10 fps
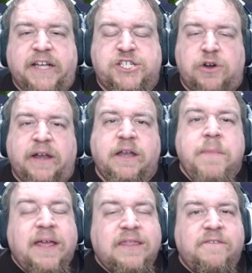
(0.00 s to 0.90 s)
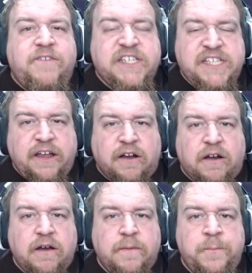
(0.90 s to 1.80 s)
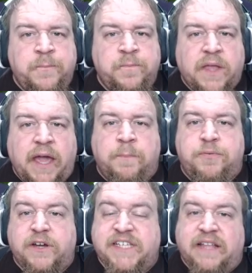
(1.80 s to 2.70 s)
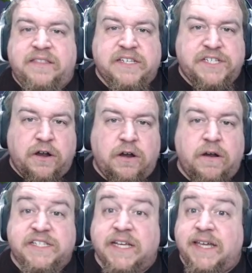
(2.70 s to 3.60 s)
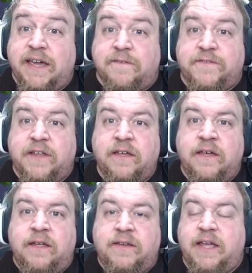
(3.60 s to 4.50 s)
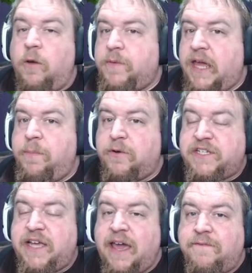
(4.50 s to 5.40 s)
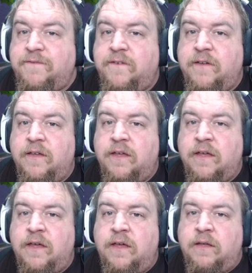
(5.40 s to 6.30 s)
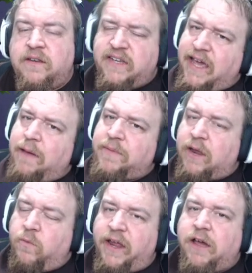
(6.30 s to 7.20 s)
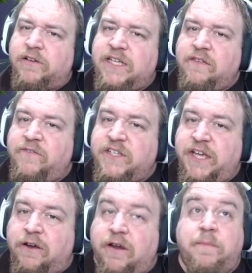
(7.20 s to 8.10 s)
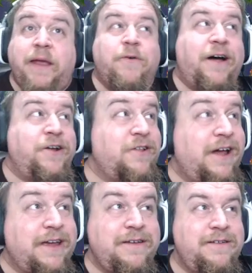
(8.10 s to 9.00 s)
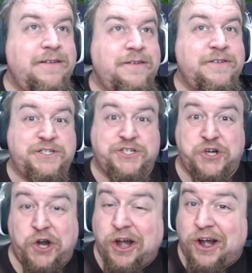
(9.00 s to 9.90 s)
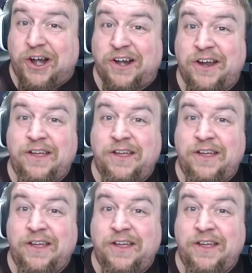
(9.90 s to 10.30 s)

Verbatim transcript: trying to meet the vizier and present this to her as a gift to help keep her safe. DM, can we go see the vizier? And meanwhile, you're like, sure.